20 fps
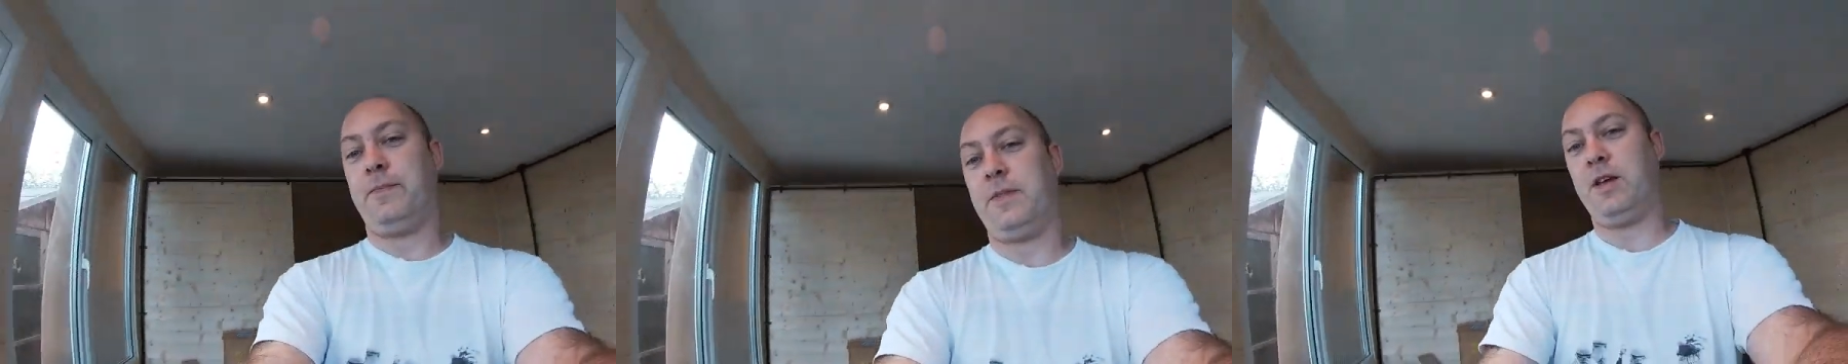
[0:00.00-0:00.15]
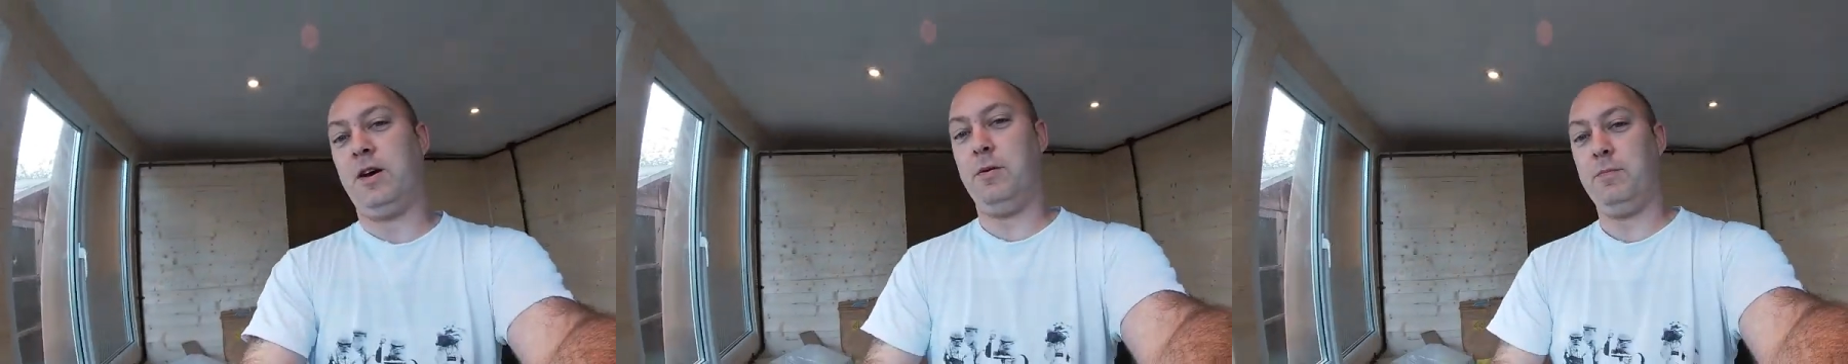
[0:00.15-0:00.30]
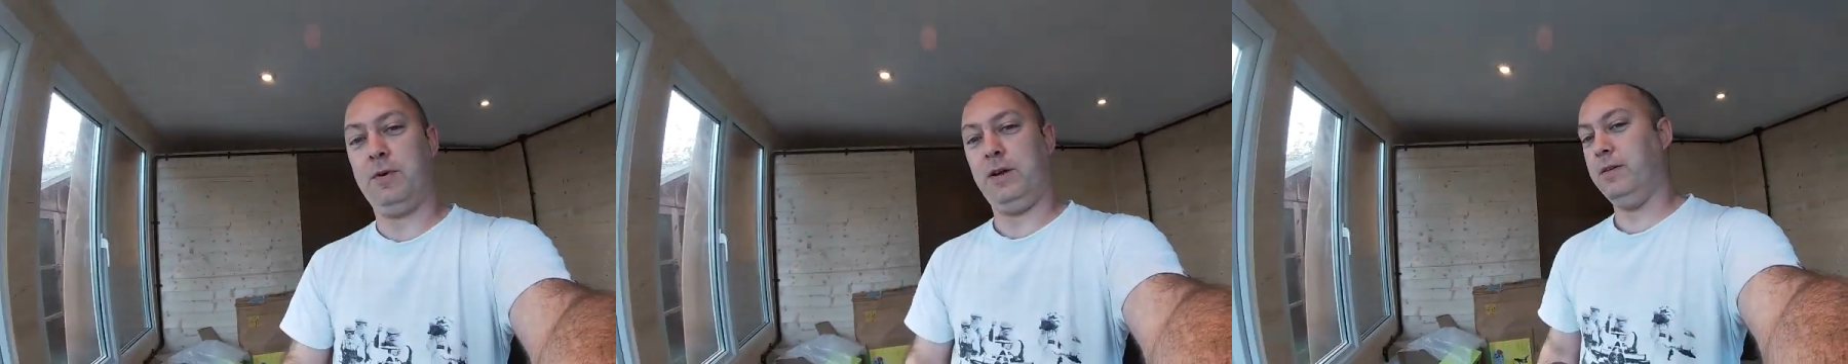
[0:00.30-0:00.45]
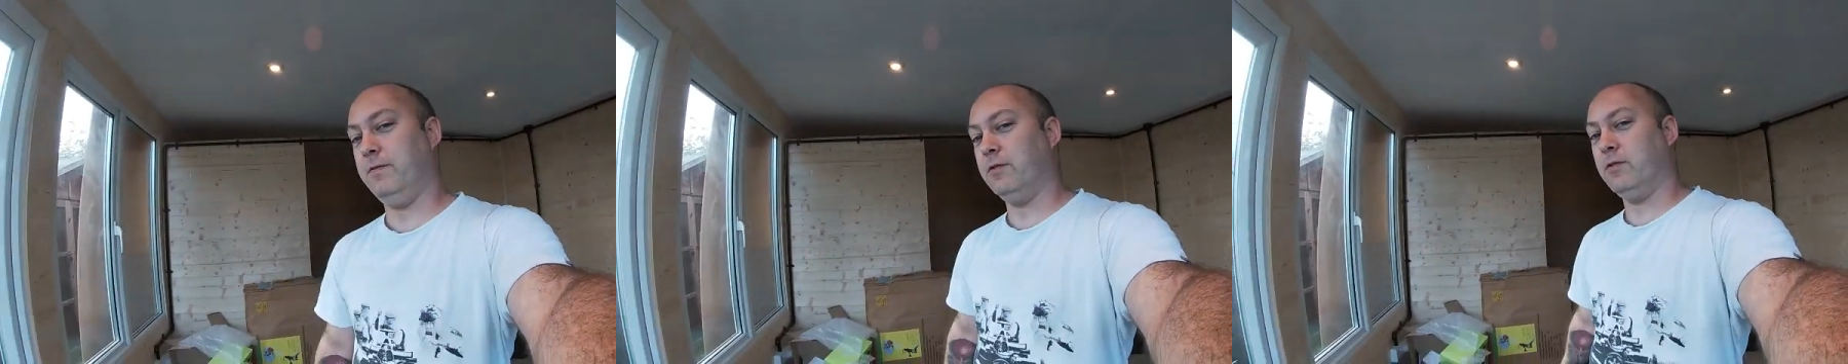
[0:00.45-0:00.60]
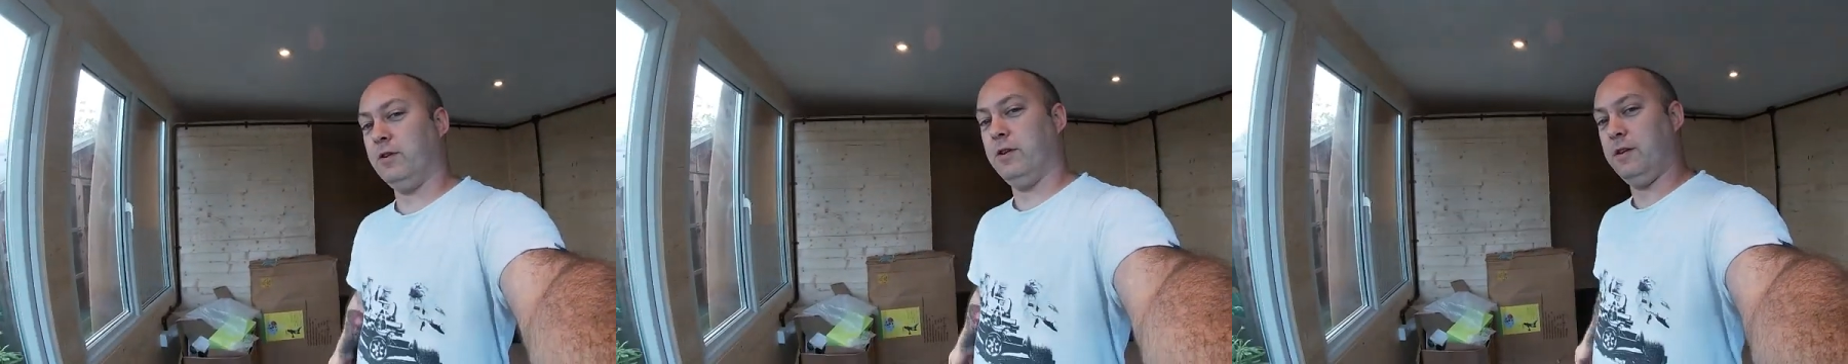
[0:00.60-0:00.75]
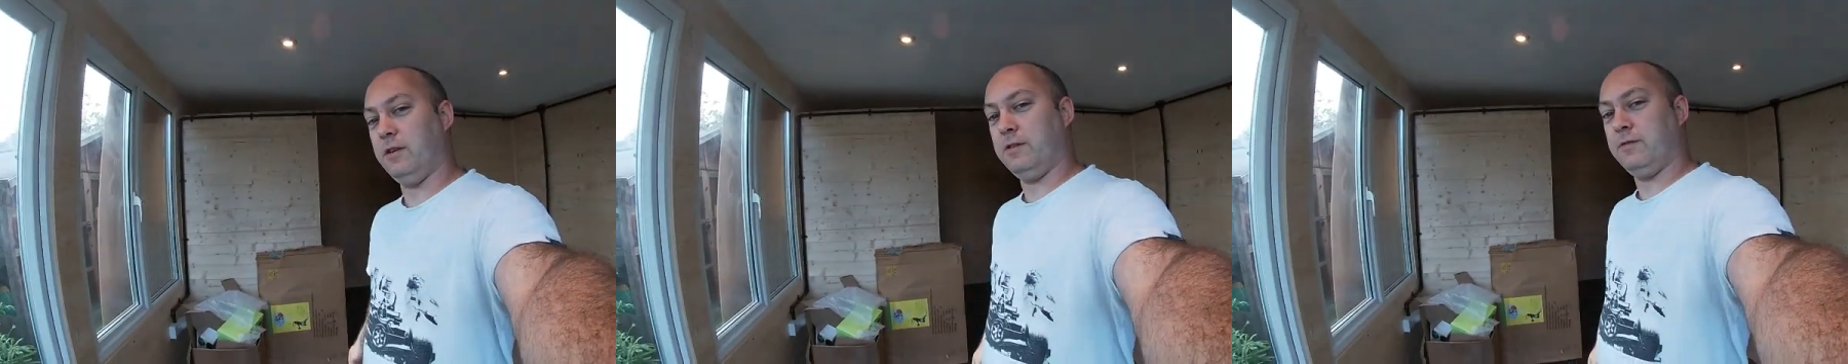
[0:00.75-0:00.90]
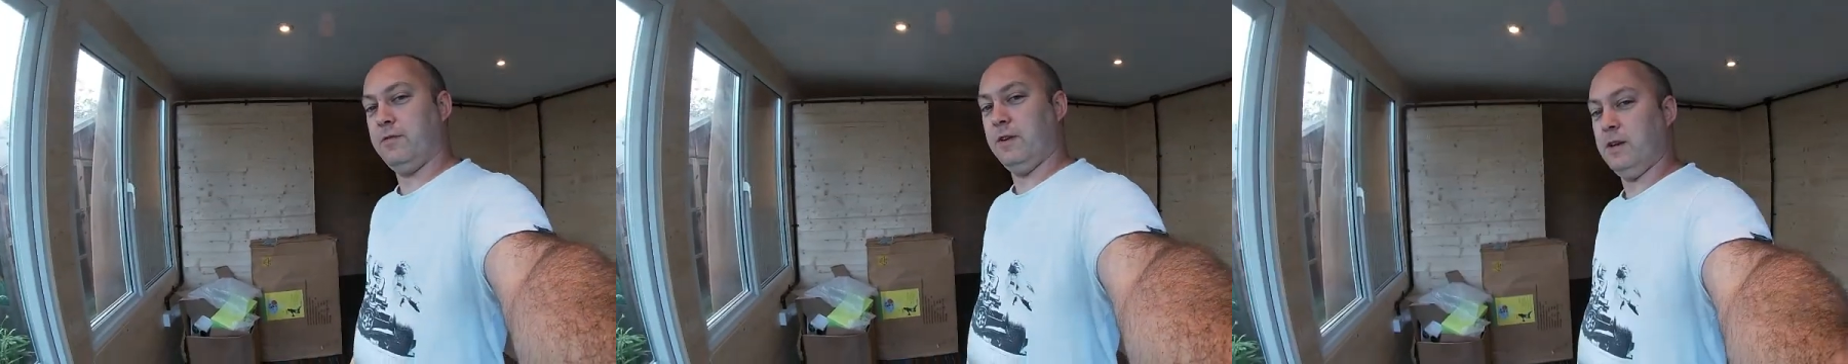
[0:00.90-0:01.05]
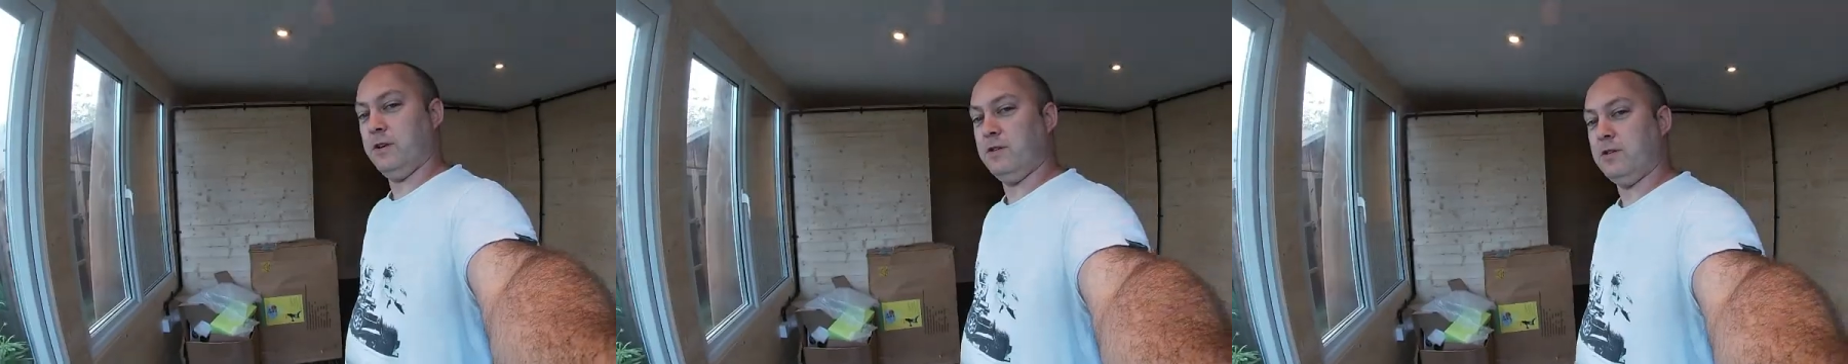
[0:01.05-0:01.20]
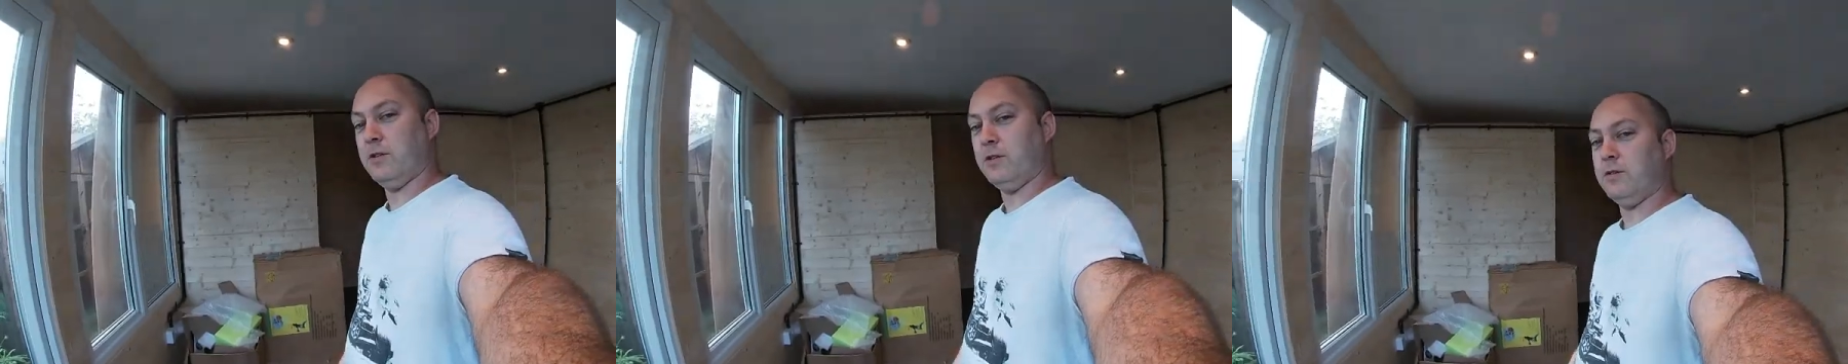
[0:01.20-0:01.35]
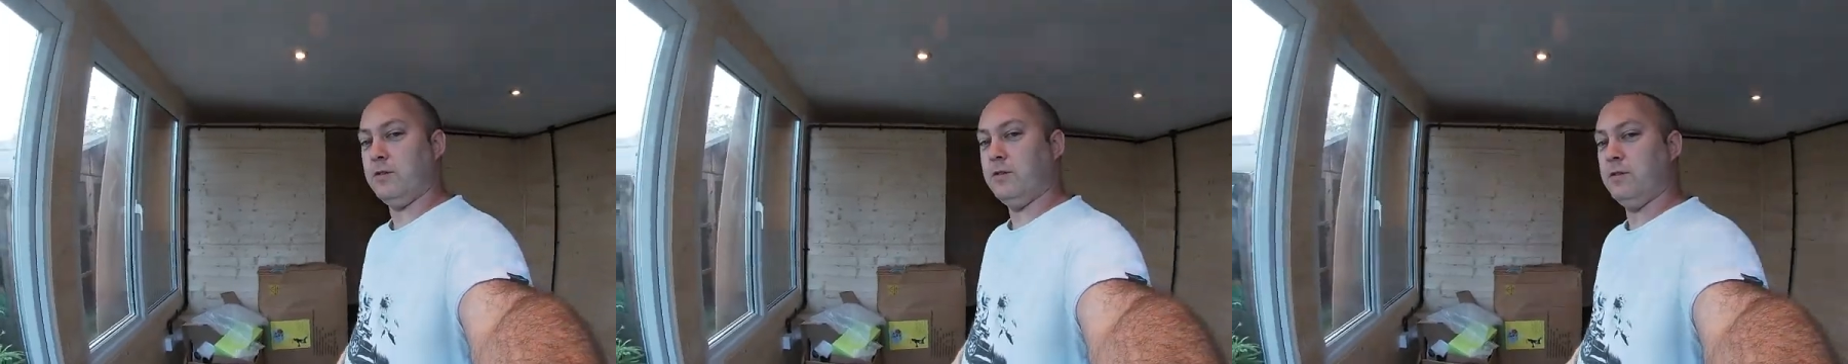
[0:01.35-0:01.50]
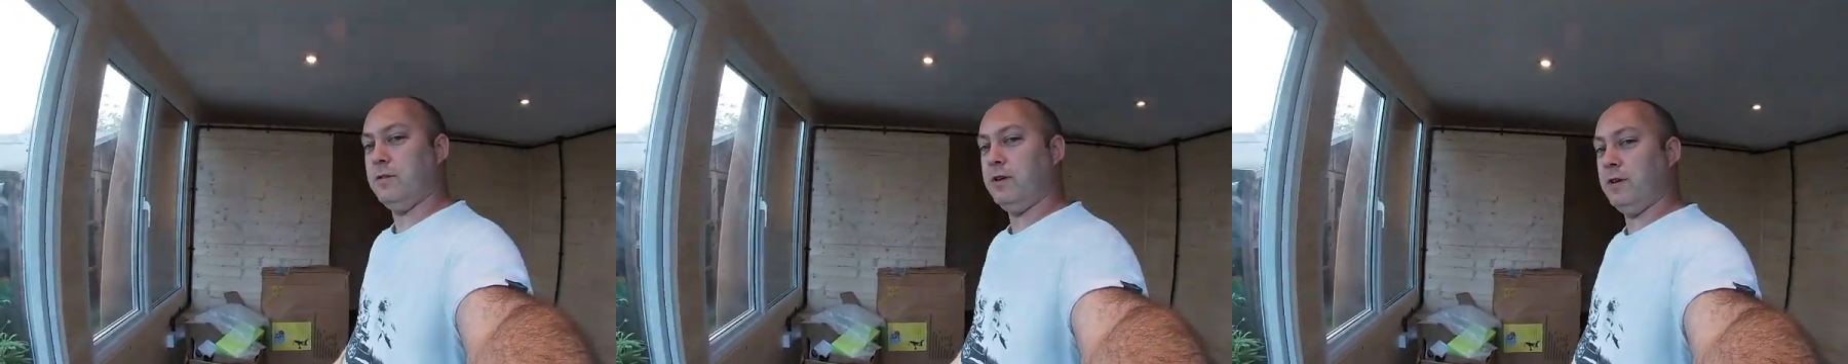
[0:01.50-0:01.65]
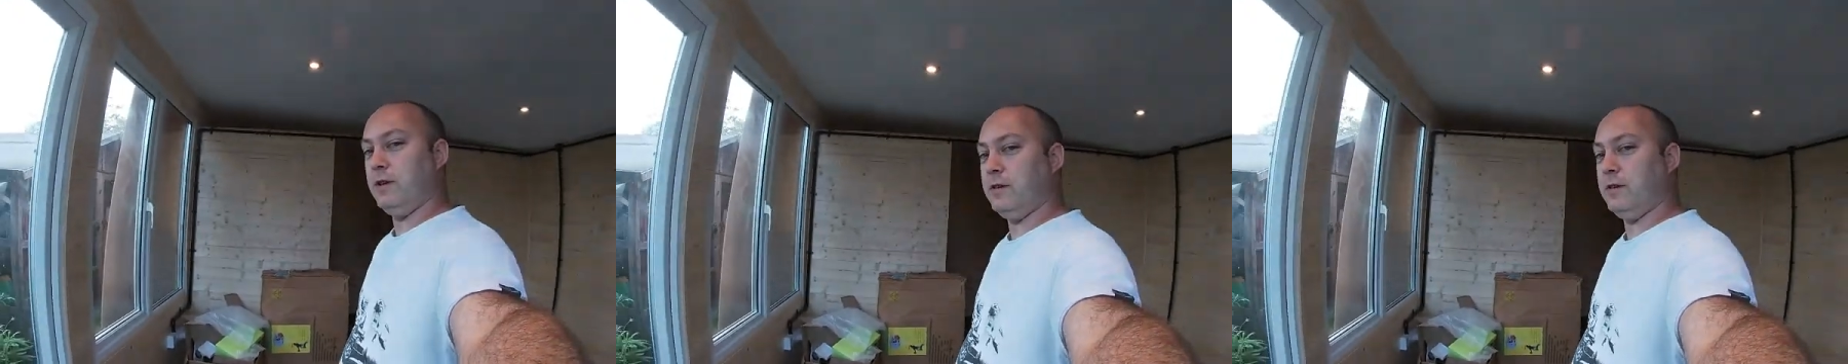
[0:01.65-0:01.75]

Can't believe we got this finished on